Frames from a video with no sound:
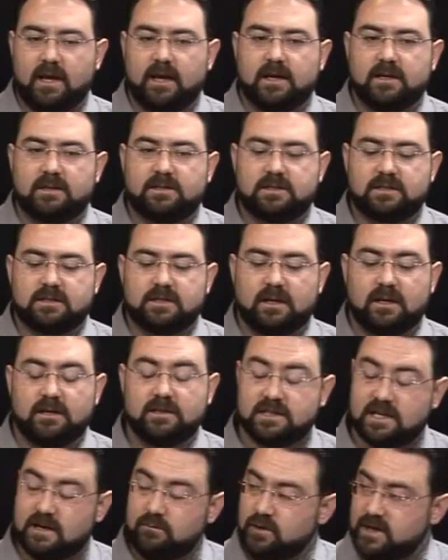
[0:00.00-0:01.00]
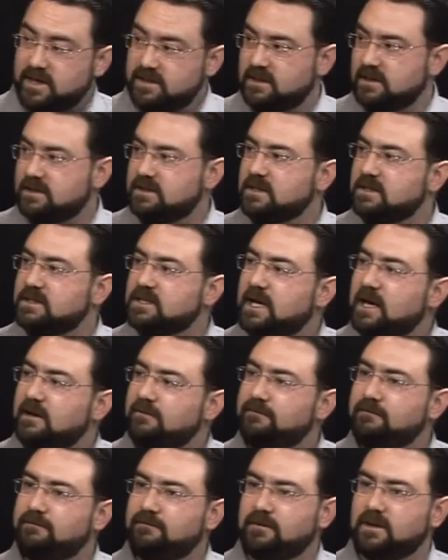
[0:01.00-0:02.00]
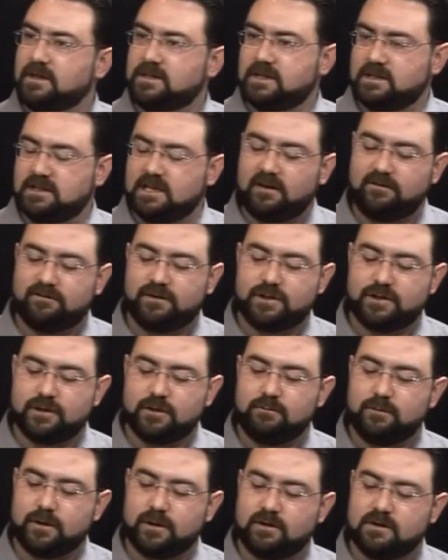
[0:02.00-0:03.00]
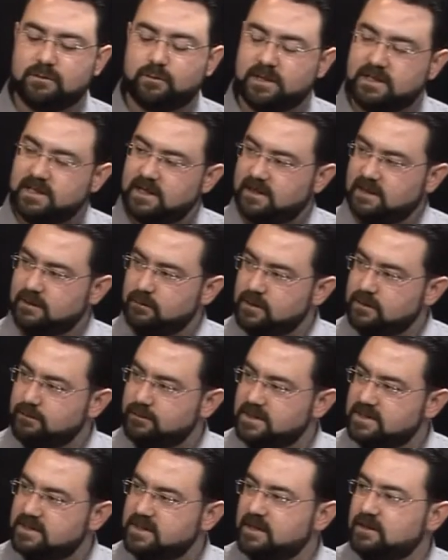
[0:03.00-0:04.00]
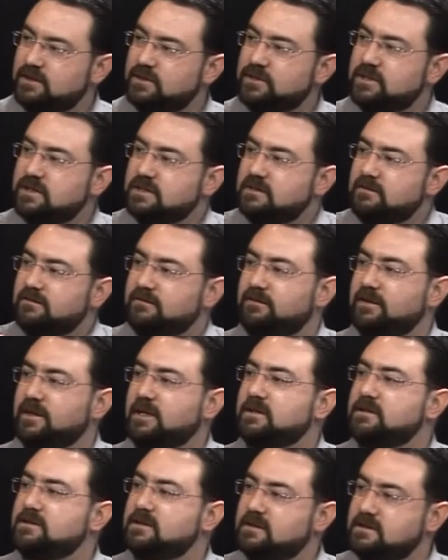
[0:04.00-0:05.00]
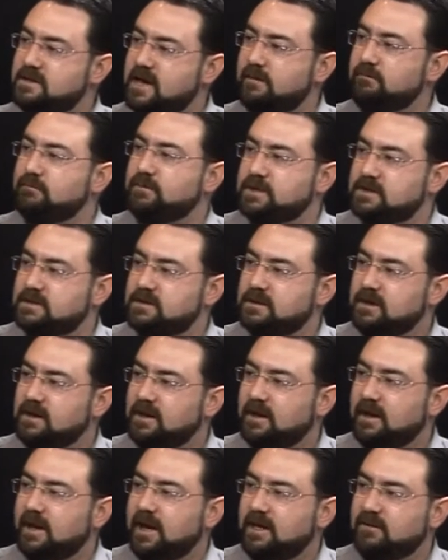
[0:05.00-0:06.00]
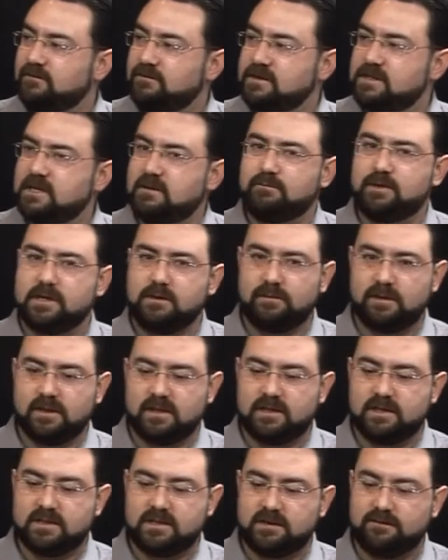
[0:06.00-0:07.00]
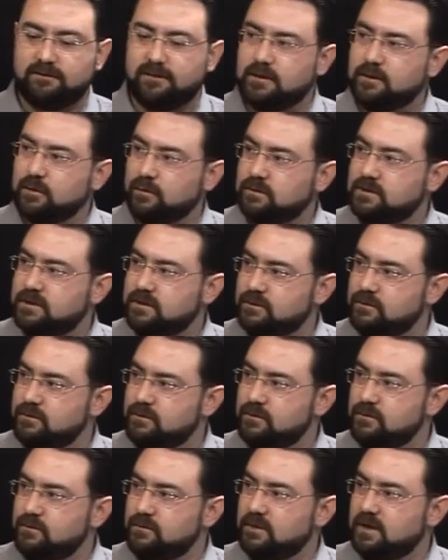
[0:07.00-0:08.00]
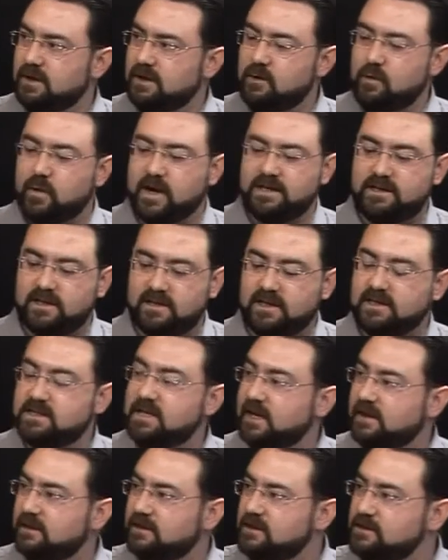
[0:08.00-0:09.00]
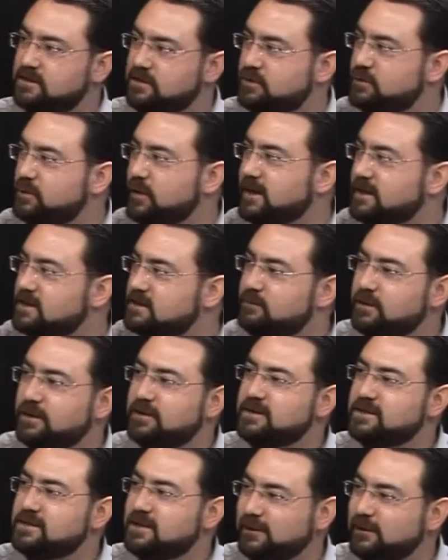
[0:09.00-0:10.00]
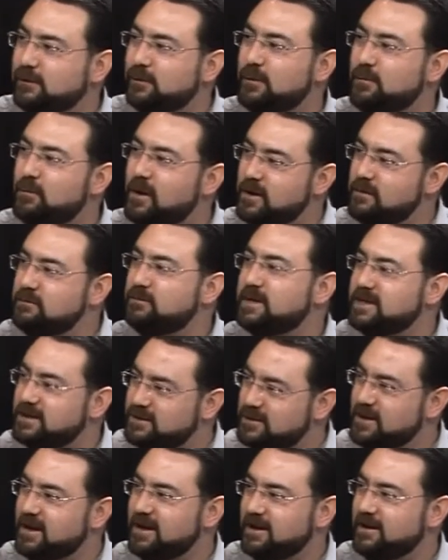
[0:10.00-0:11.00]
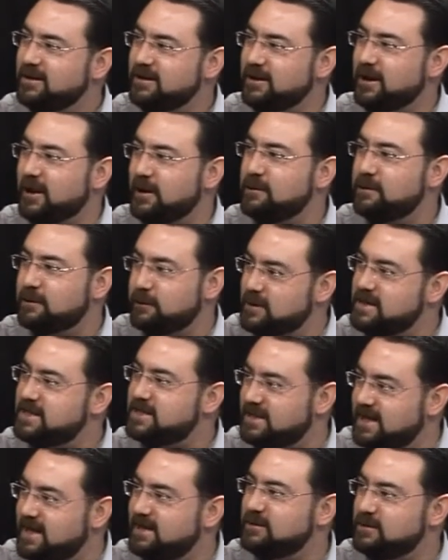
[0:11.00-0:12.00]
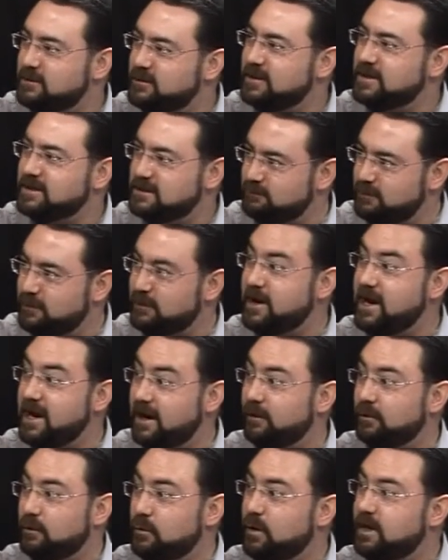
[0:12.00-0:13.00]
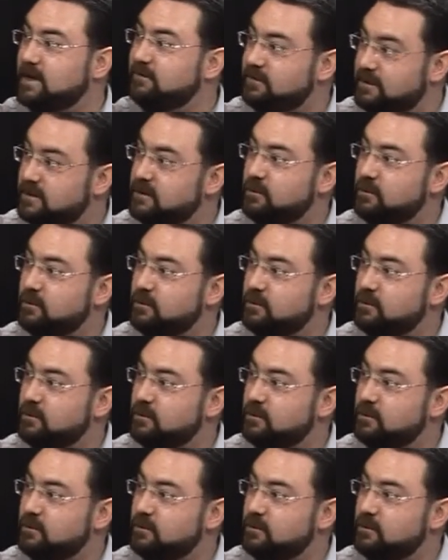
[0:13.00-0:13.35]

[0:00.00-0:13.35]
It's in some ways it's a tough issue because we're dealing with percentages and figures and numbers. And for some people it is difficult to equate it exactly to drinks because the law won't be, you know, 3 standard drinks per hour or whatever